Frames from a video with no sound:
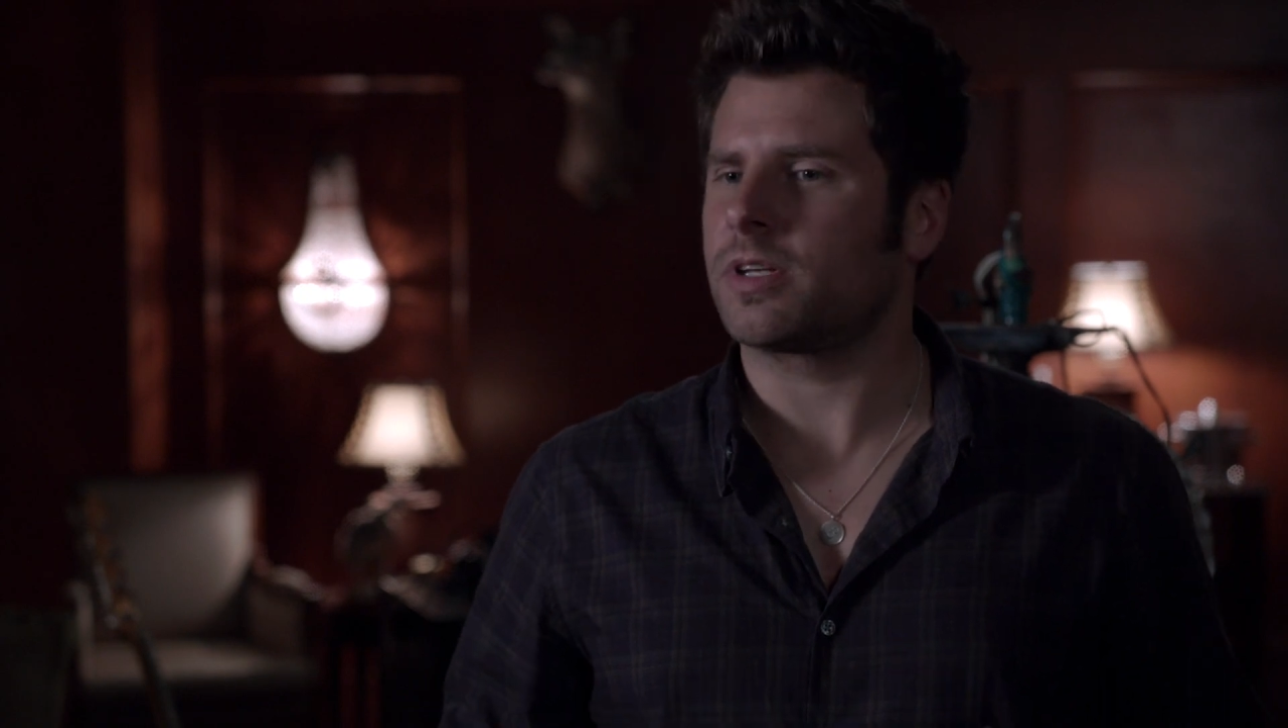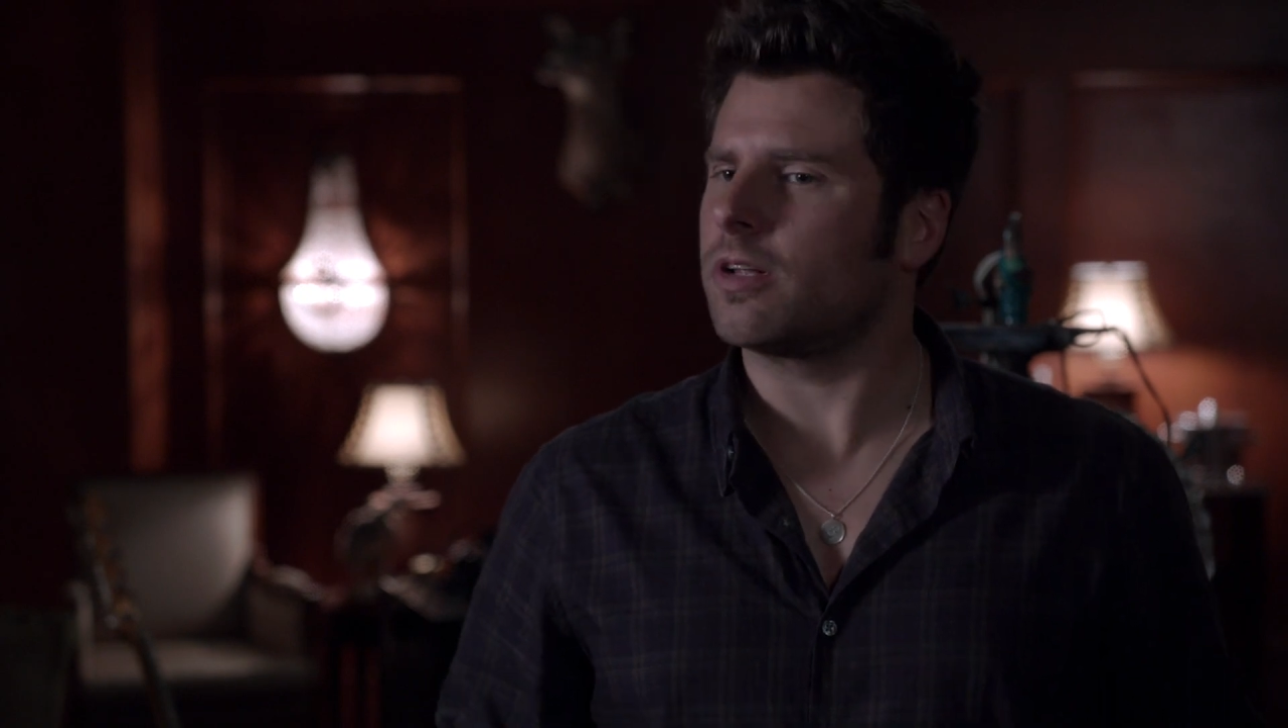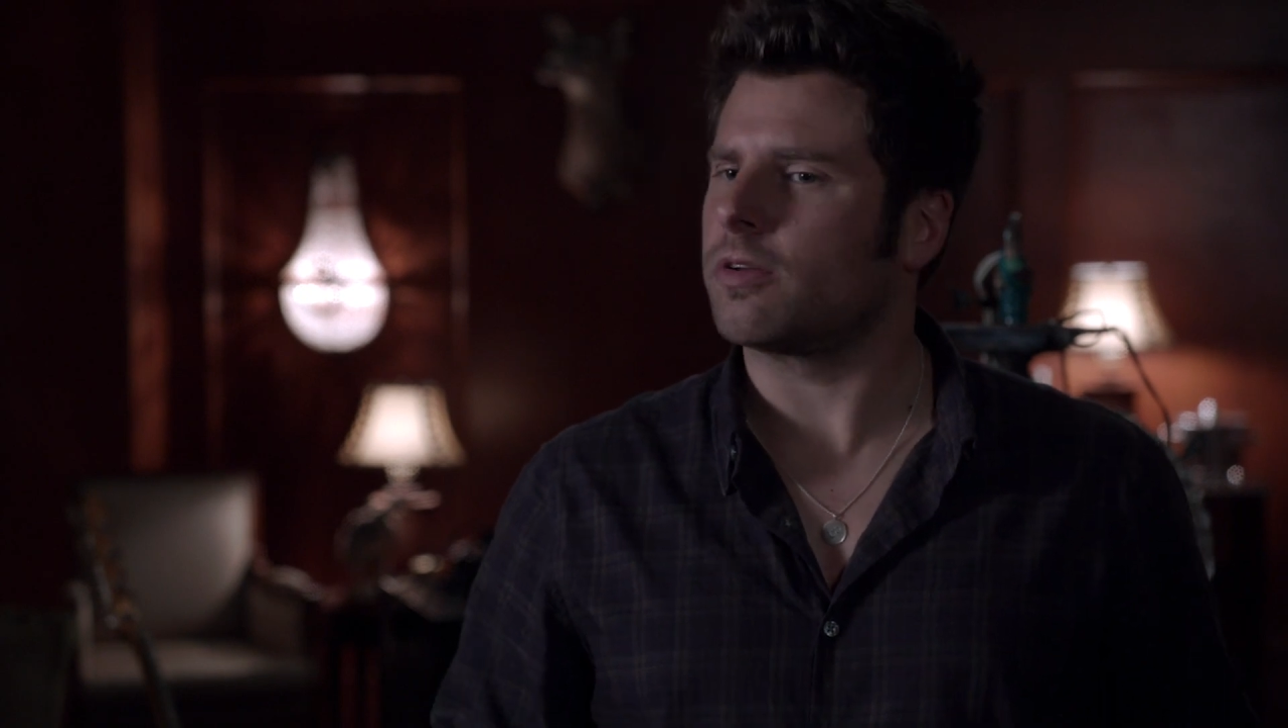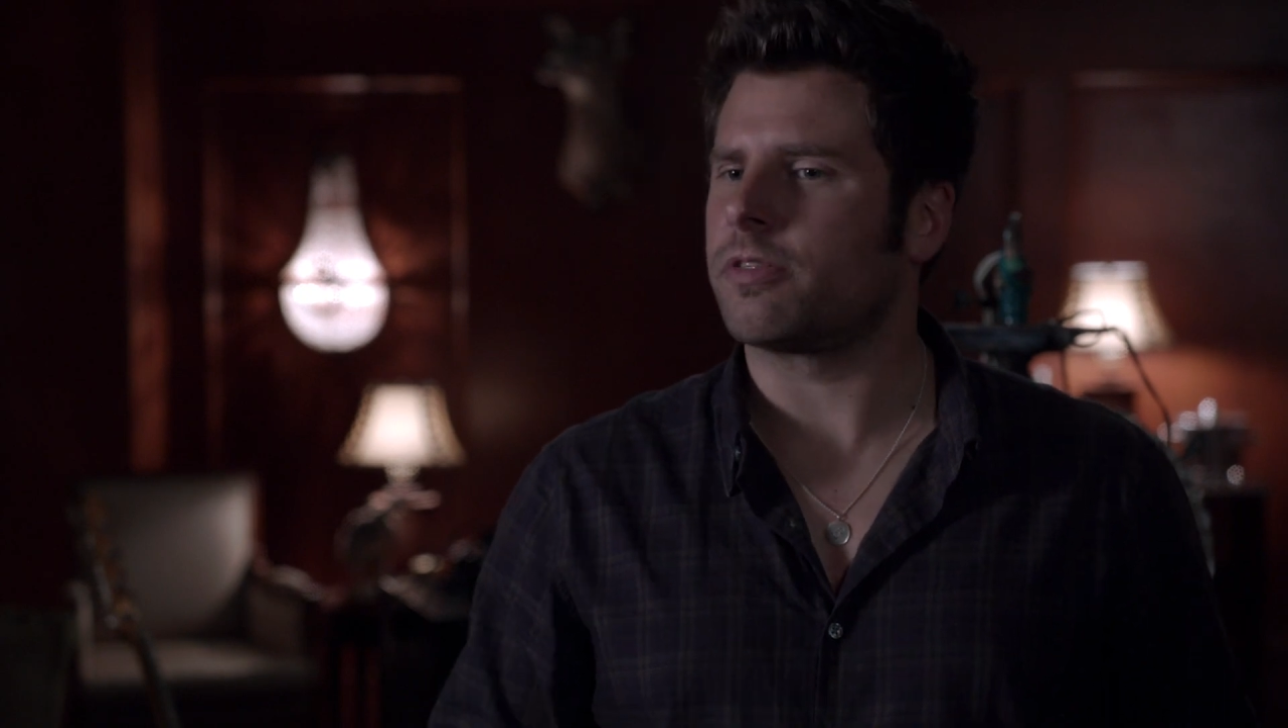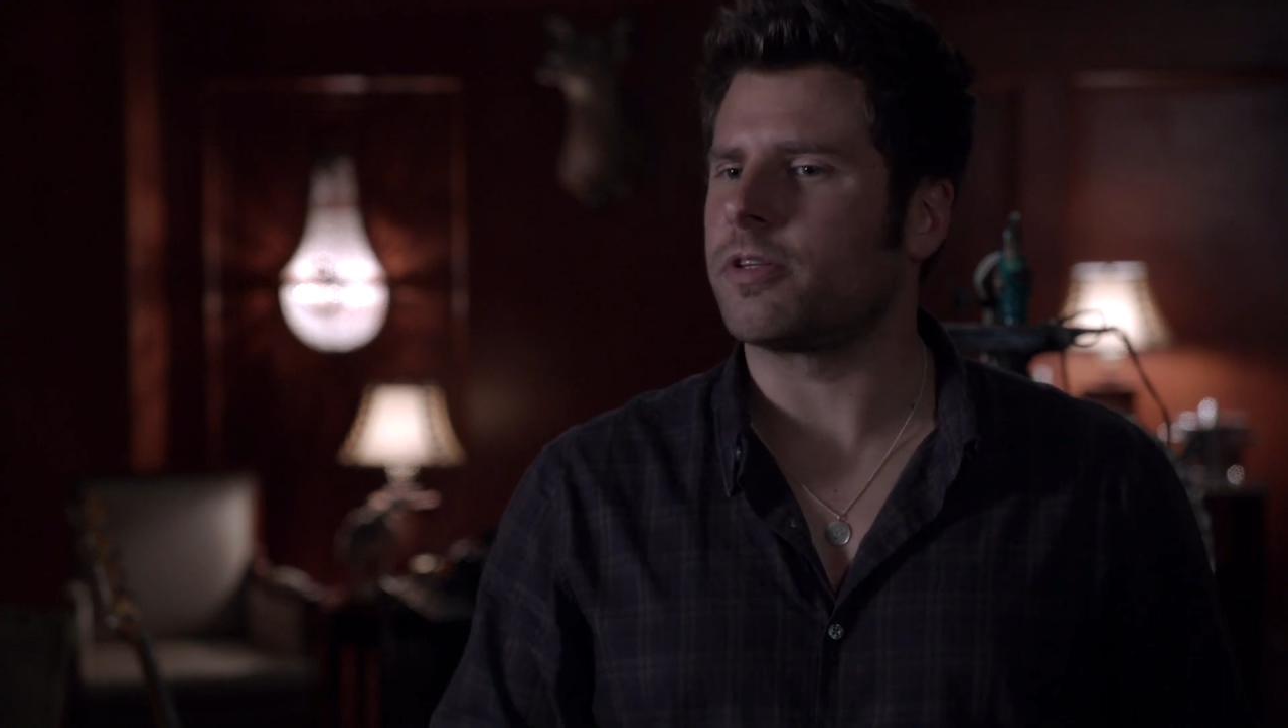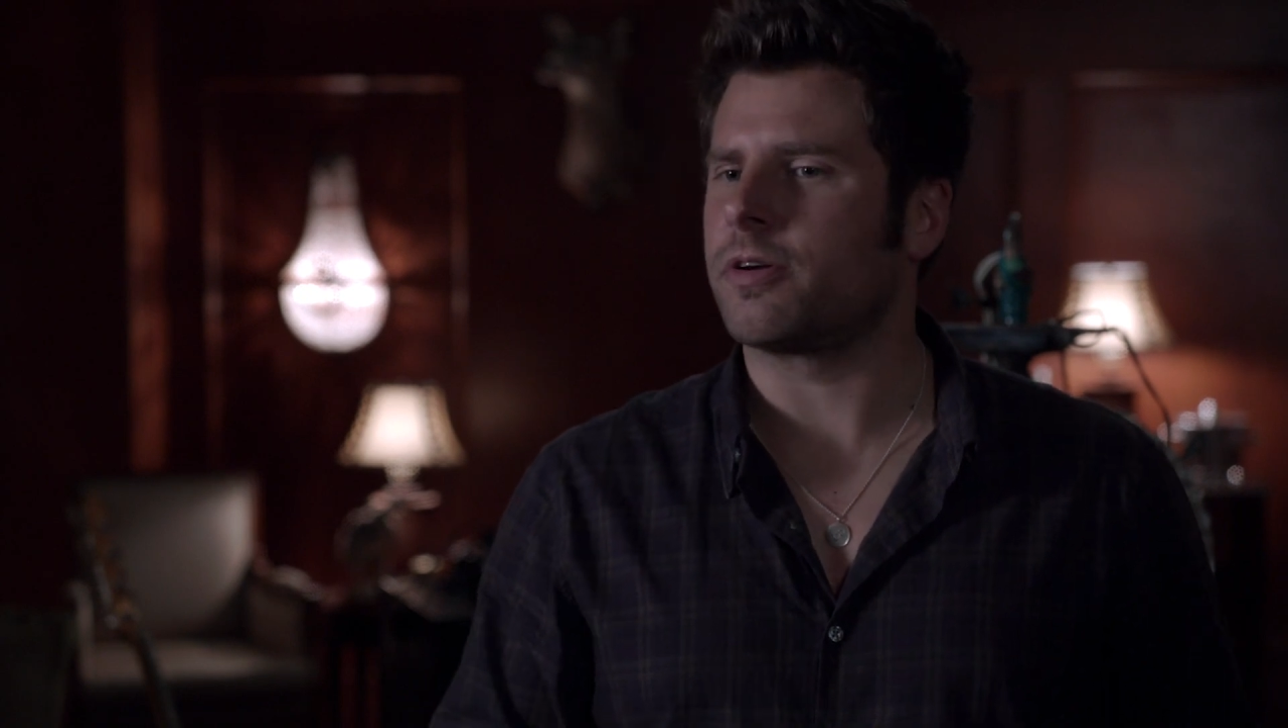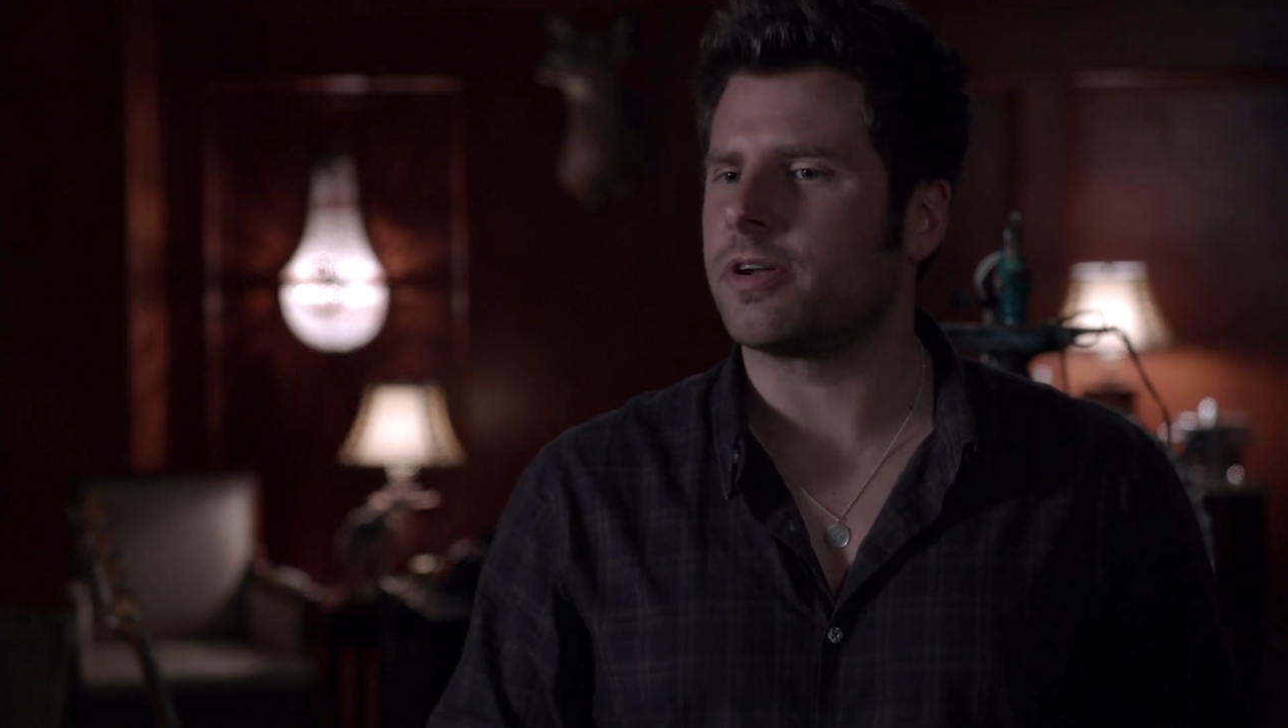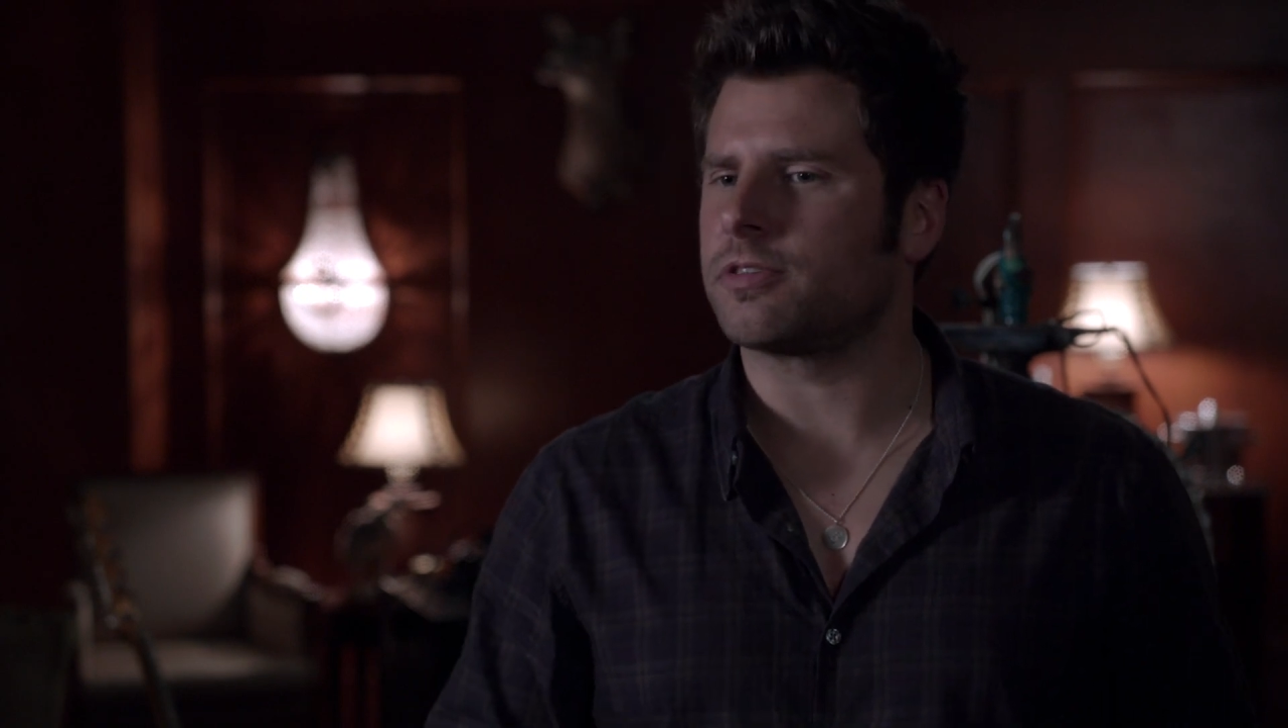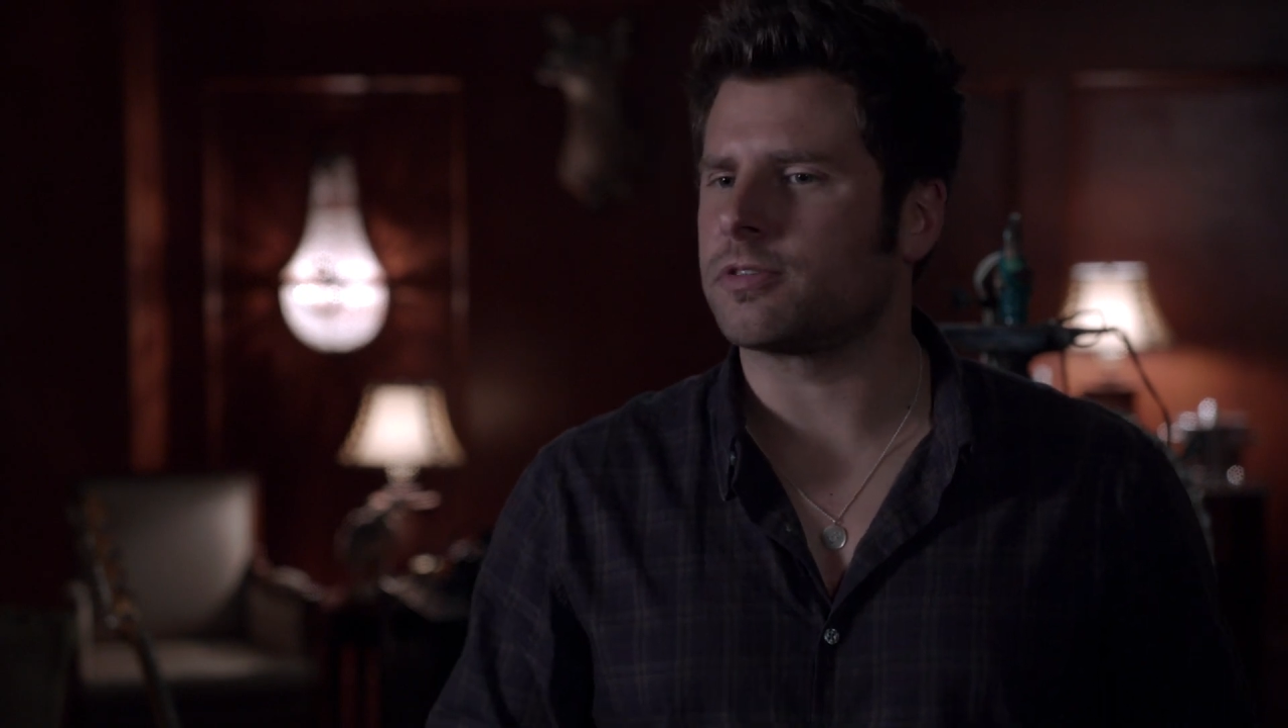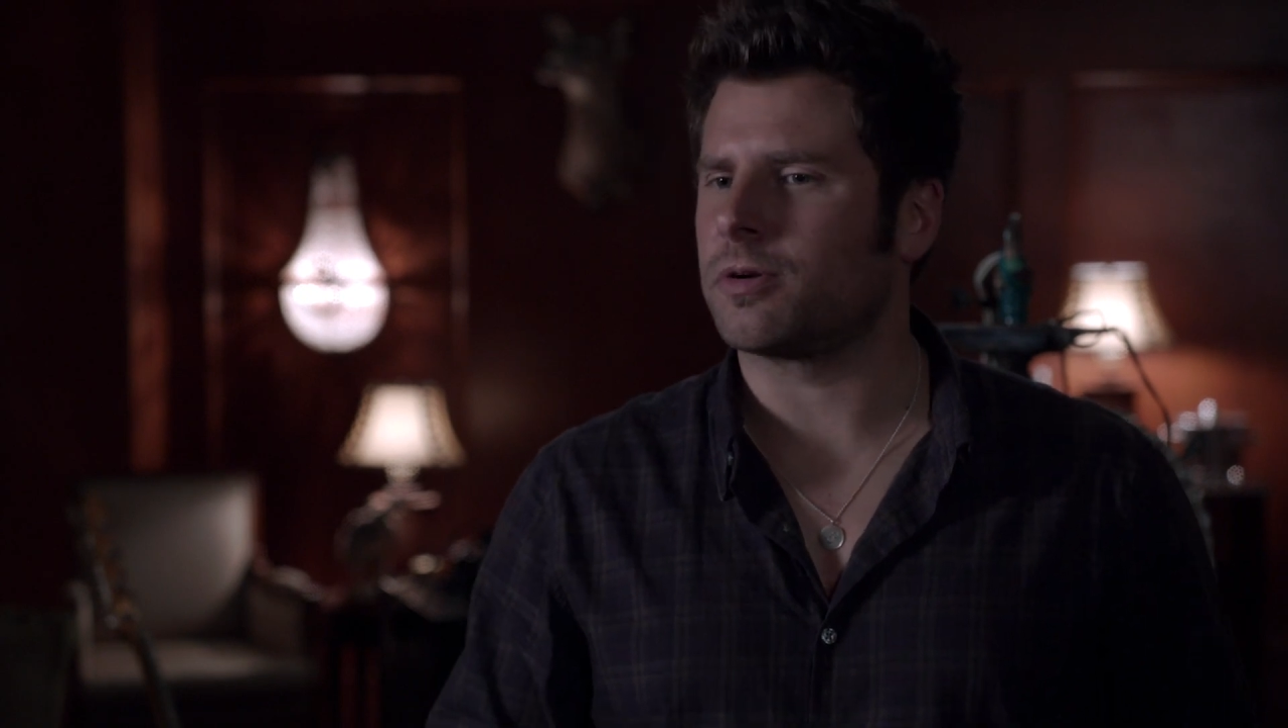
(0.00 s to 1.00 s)
killer
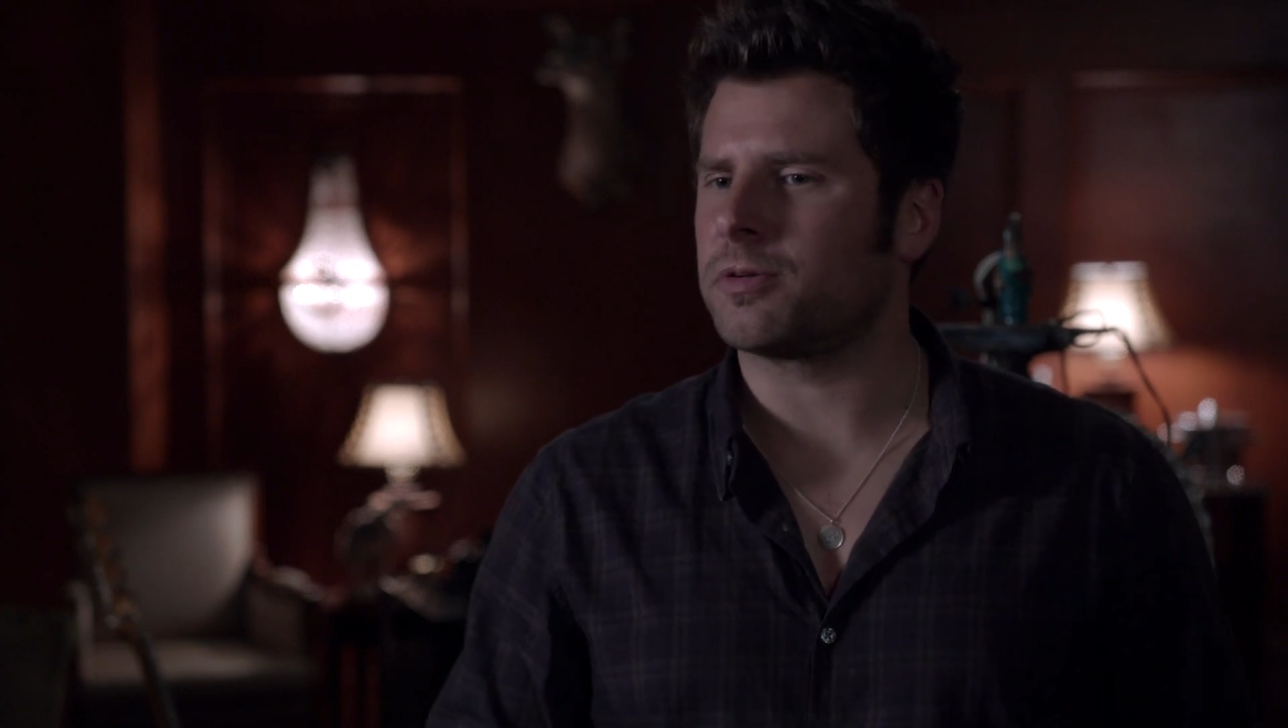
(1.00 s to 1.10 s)
theory isn't